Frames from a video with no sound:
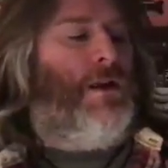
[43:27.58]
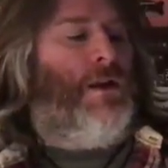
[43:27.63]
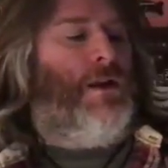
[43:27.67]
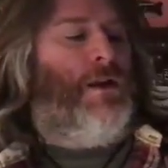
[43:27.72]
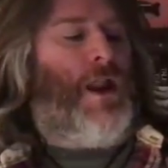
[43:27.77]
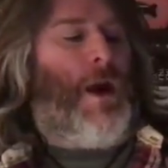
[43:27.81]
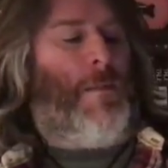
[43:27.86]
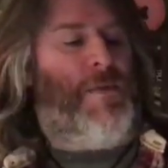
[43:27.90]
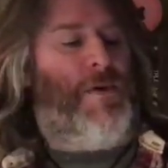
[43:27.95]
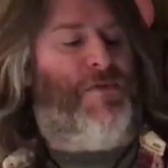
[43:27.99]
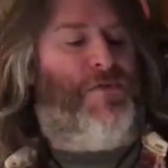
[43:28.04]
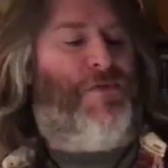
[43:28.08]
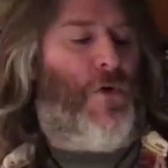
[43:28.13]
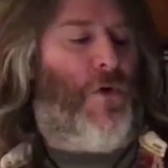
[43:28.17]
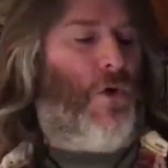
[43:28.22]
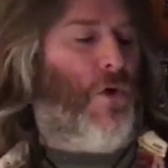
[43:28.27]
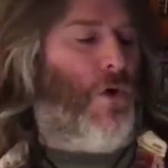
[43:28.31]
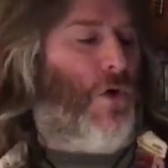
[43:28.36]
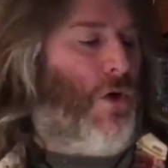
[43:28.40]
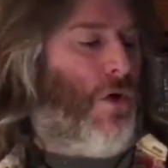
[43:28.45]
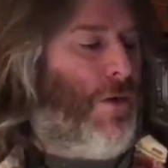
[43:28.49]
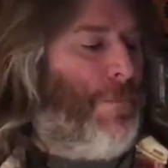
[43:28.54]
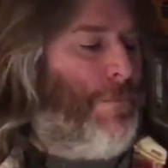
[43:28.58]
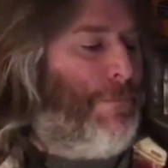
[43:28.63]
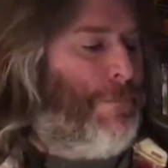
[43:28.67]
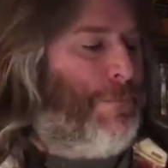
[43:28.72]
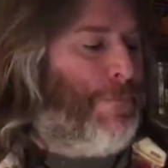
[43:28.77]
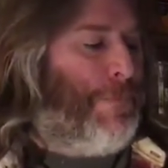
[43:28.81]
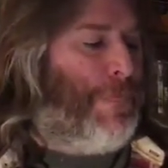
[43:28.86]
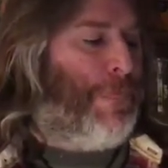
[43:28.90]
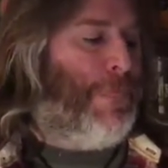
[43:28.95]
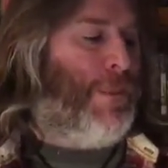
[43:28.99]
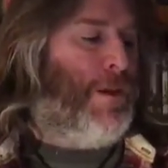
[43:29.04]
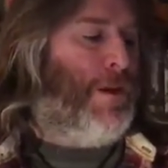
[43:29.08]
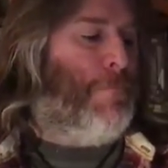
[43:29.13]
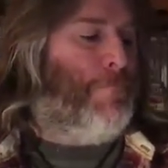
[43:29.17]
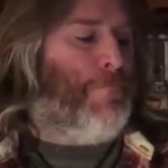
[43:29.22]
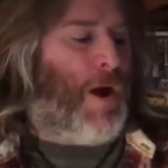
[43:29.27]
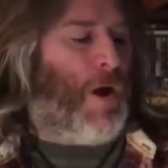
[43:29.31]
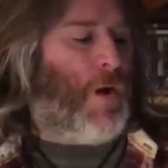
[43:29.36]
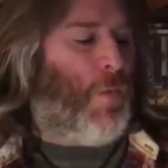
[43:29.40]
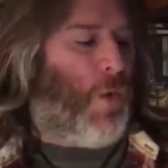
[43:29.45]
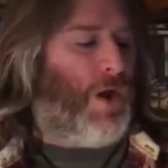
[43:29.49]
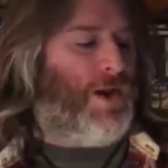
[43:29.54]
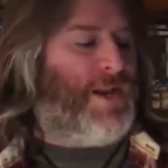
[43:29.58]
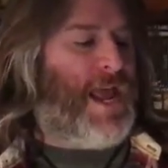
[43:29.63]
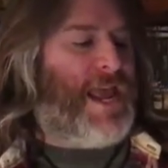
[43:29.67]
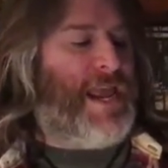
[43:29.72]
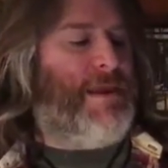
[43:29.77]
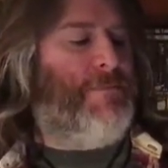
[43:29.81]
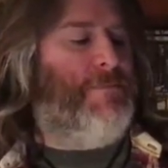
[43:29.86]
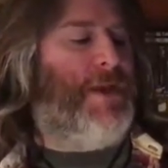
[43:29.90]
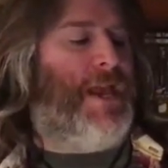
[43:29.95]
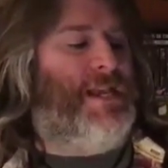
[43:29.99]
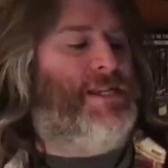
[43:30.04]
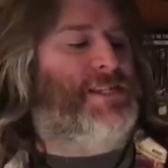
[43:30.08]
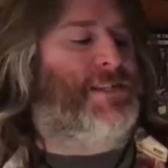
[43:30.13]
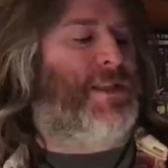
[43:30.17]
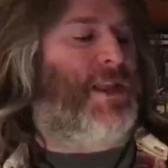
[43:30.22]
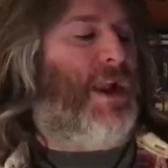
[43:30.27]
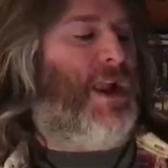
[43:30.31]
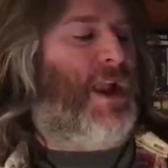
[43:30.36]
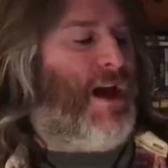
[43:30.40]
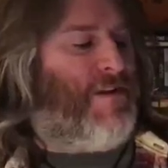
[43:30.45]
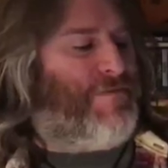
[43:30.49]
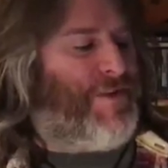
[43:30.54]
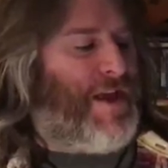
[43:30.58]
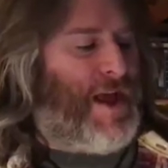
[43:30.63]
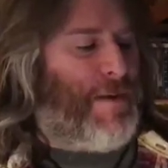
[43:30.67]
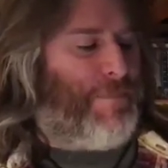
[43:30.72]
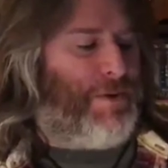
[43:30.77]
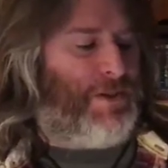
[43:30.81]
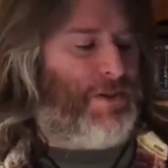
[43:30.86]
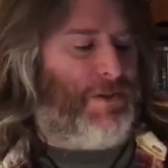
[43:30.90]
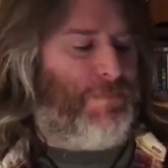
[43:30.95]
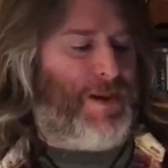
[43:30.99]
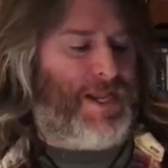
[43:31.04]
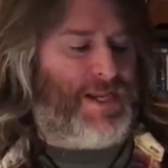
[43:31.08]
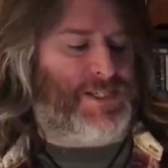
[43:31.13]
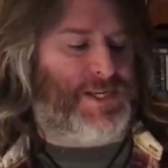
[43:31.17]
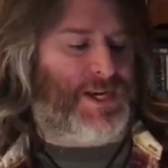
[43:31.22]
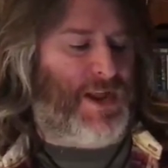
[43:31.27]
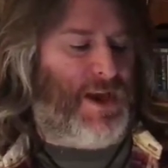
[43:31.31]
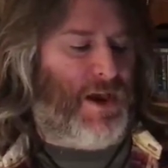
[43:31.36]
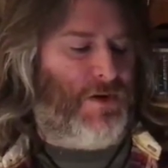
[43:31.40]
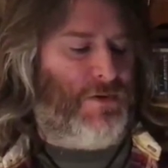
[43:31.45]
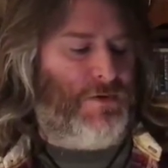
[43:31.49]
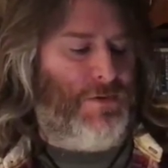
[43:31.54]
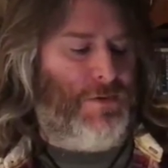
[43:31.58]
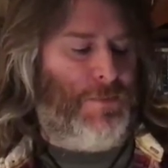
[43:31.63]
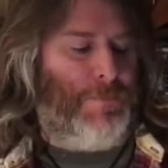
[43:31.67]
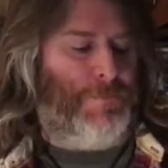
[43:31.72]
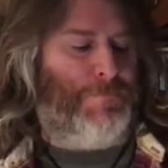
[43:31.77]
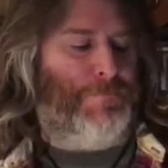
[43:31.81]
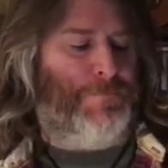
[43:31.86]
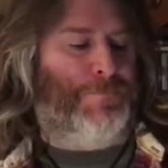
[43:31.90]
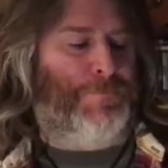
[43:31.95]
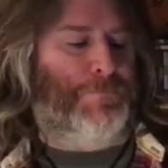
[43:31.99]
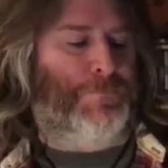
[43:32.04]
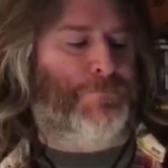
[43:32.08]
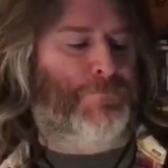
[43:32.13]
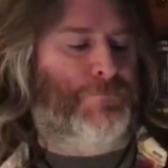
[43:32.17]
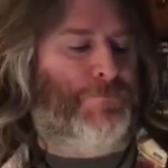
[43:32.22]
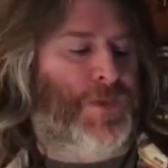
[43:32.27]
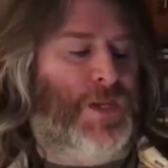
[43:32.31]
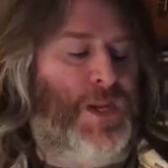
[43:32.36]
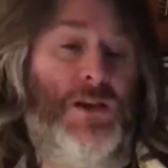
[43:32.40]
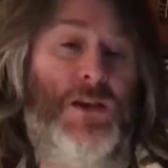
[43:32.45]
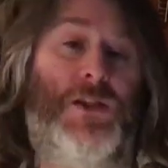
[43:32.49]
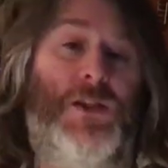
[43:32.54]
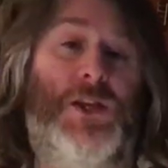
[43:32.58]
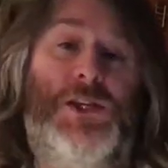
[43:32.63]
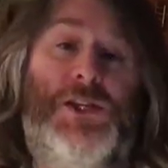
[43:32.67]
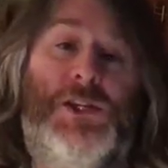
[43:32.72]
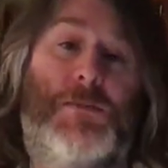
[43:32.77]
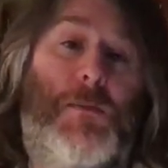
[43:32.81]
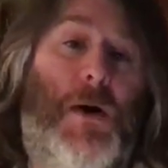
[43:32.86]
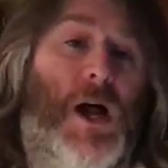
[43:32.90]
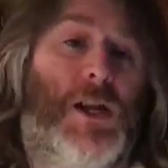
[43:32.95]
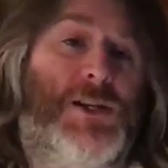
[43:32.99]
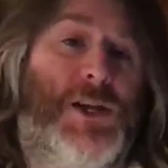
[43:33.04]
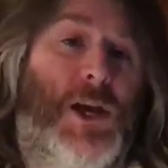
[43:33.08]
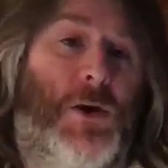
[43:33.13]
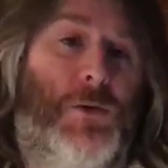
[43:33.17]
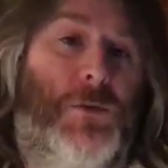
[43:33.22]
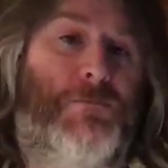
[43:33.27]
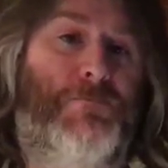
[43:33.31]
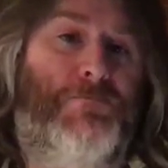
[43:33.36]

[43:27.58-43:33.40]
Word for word: Number 4. By what name is the love apple better known? The tomato.